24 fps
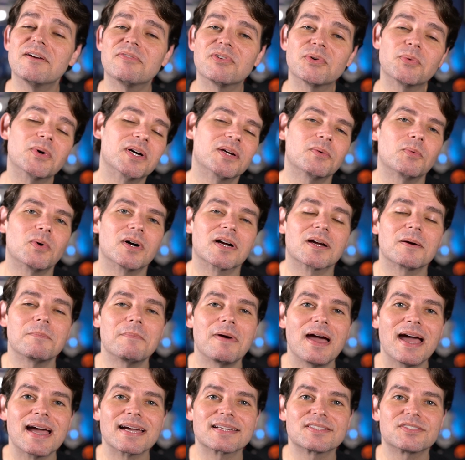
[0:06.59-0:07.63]
everyone and welcome
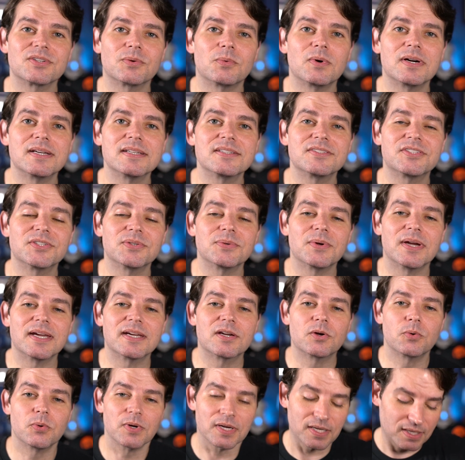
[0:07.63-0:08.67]
back. So I want to do a
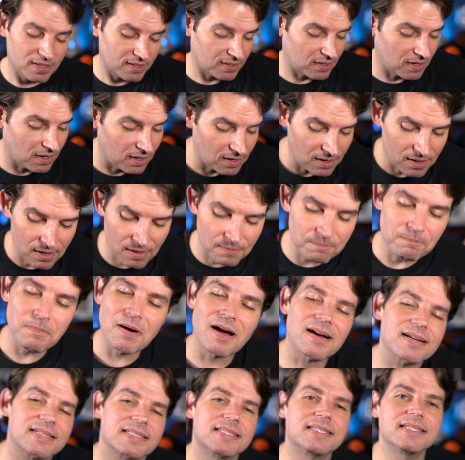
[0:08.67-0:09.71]
quick
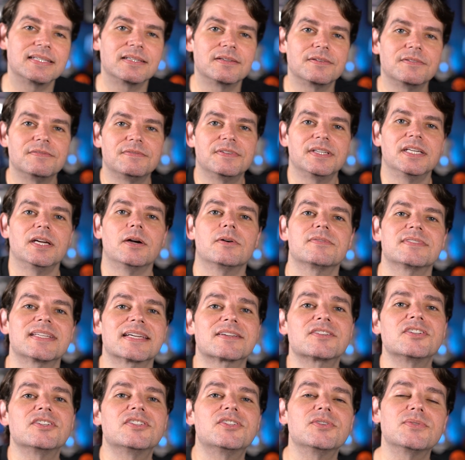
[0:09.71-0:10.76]
unboxing video. I was
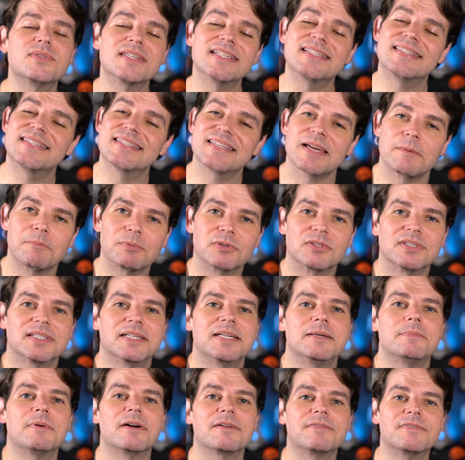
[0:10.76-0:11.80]
actually do these
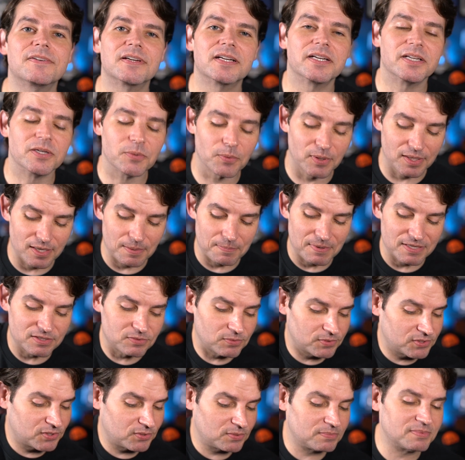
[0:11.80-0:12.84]
separately, but I figured, you know what, I might as
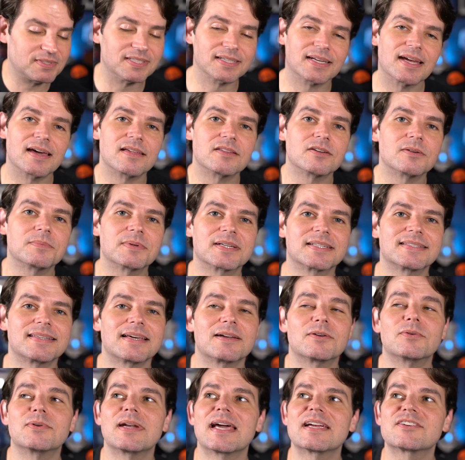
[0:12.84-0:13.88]
well do them together because I
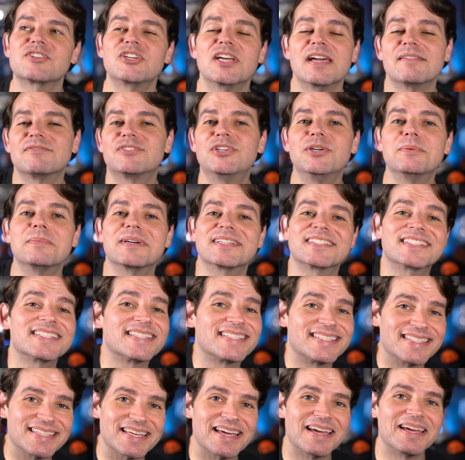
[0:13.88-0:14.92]
don't actually have too much to
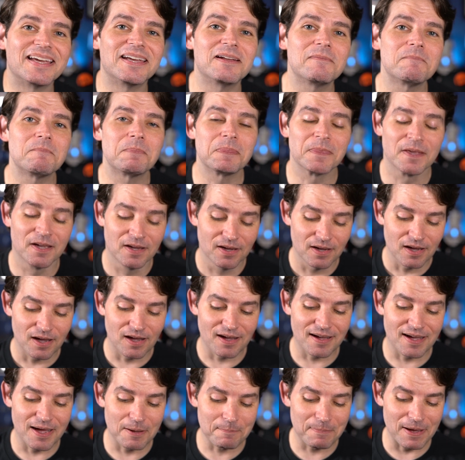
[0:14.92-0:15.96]
say
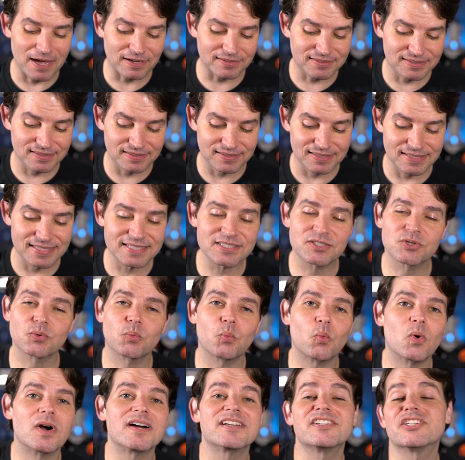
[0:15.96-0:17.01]
about each
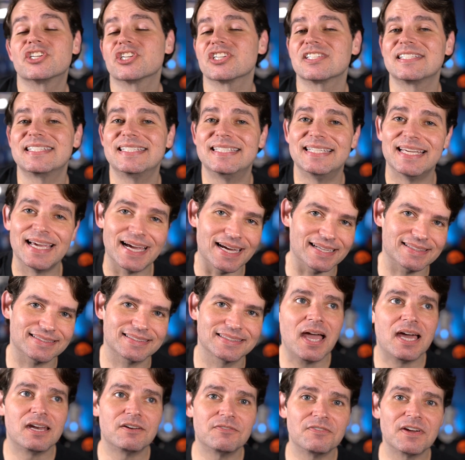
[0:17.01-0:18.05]
one just yet.
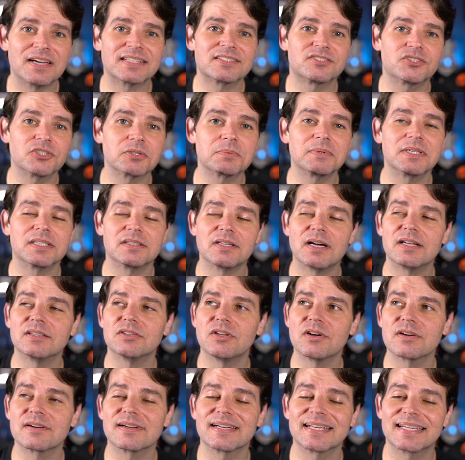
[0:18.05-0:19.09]
And in fact, it took me a lot
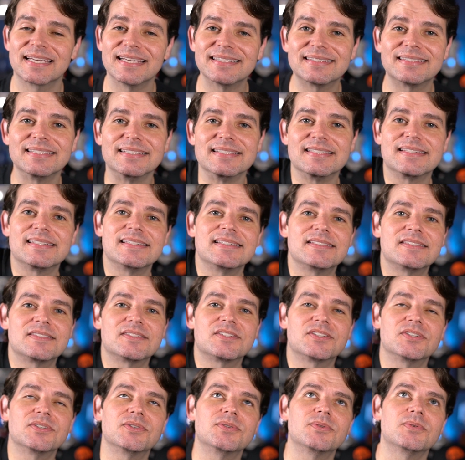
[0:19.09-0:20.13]
longer to get these. These
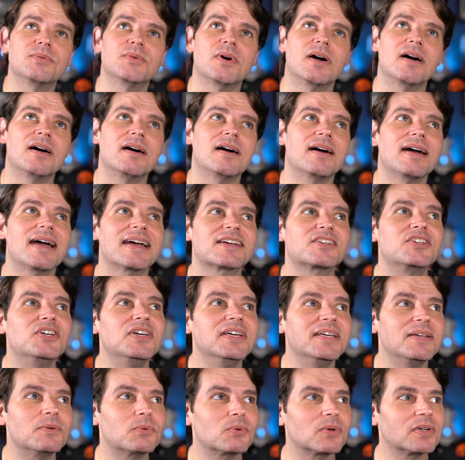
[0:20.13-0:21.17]
two
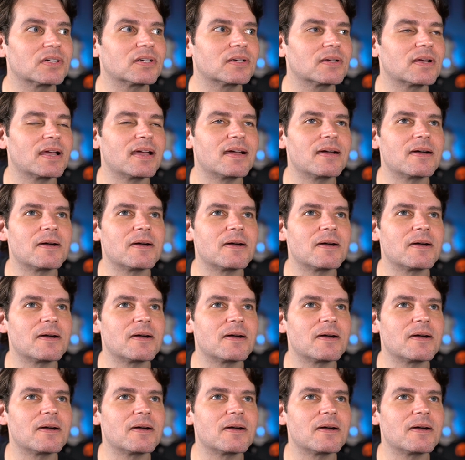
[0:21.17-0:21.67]
actually were